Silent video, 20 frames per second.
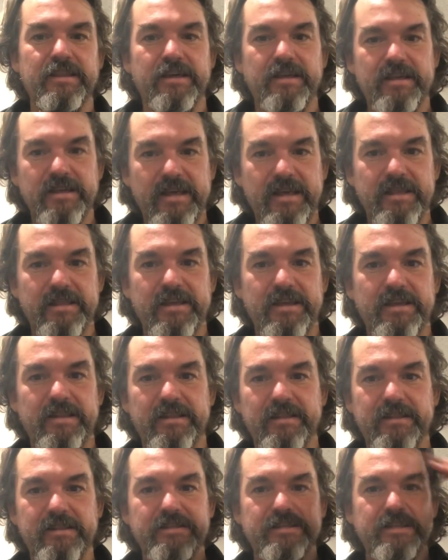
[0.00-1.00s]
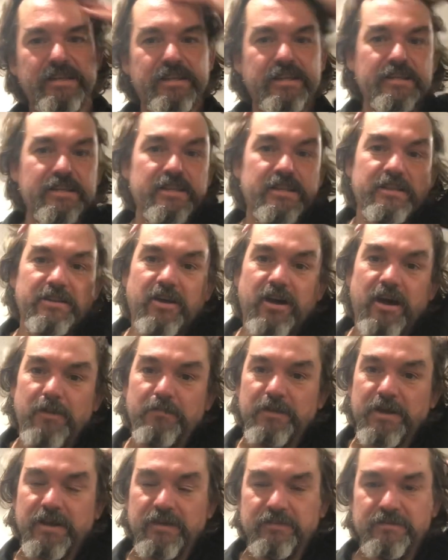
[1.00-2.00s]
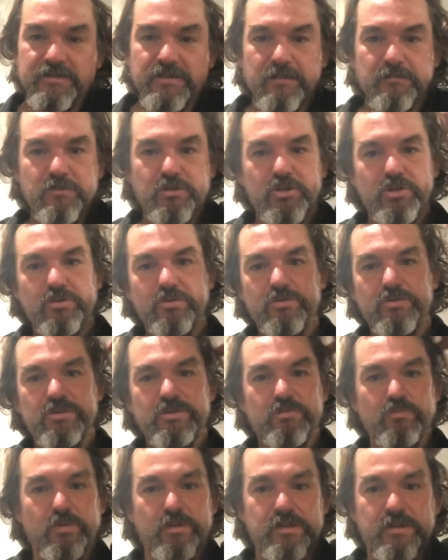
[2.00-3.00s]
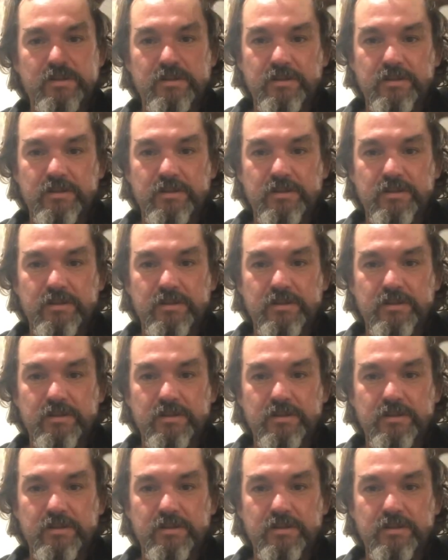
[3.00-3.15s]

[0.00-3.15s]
then let's get into the topic of some dudes with